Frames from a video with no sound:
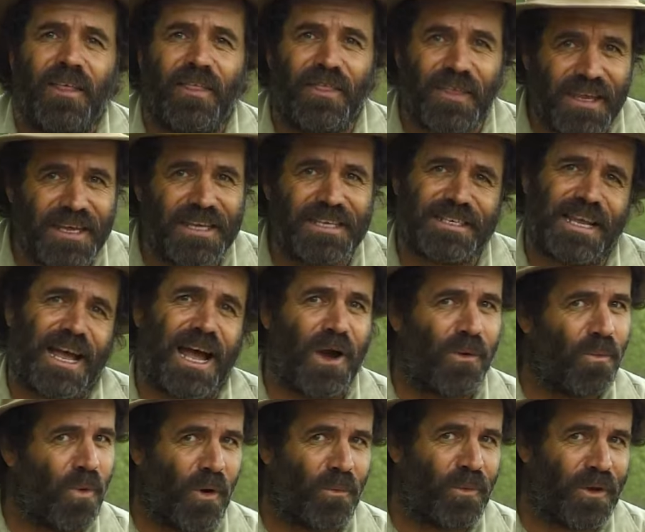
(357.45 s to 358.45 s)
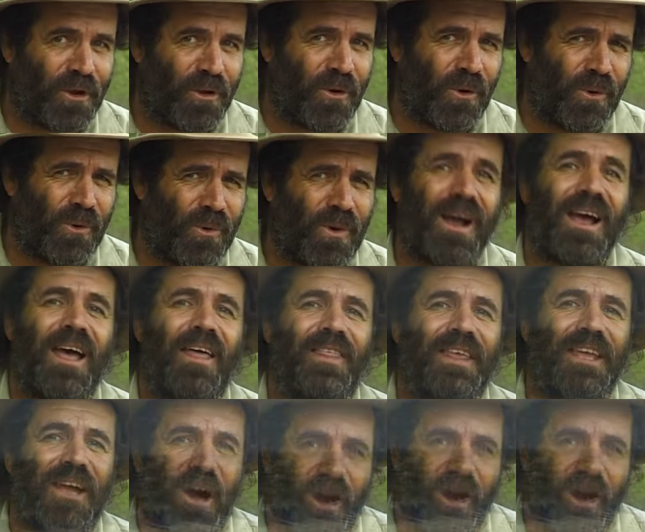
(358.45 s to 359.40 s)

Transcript: These are what we call the